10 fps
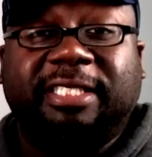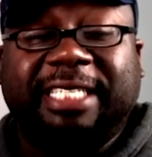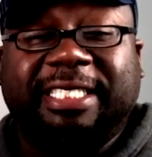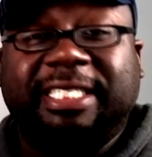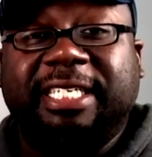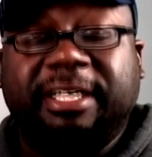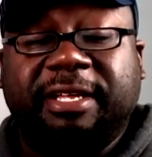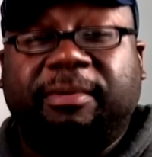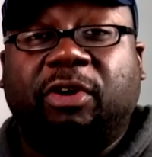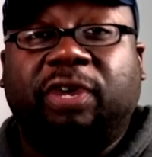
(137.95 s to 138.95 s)
I see
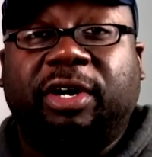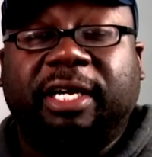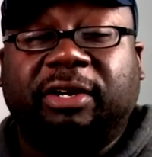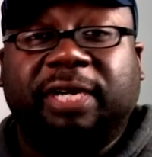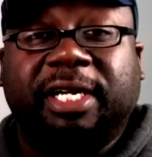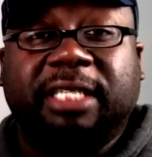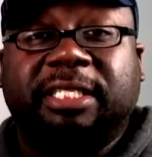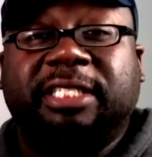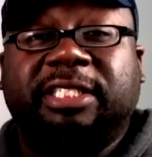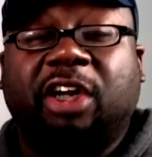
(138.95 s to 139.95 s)
them on
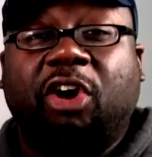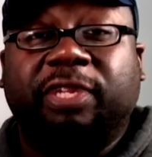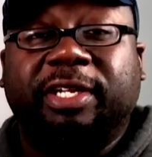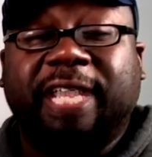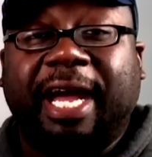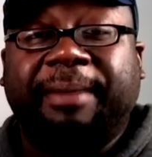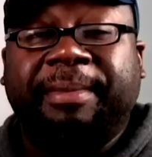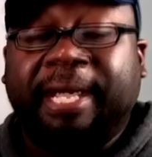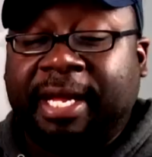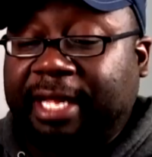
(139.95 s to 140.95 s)
Craigslist all the time.
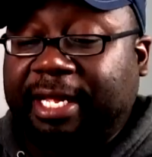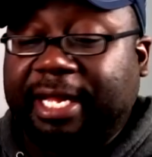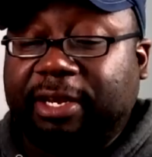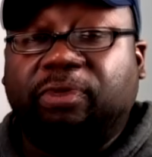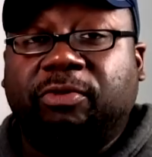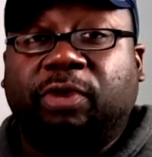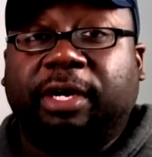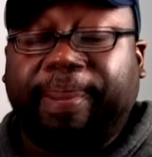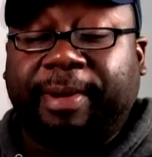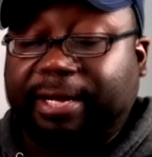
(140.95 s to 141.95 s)
Again, don't worry
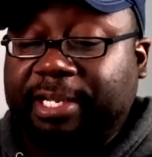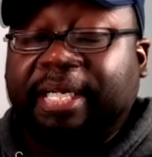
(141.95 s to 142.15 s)
about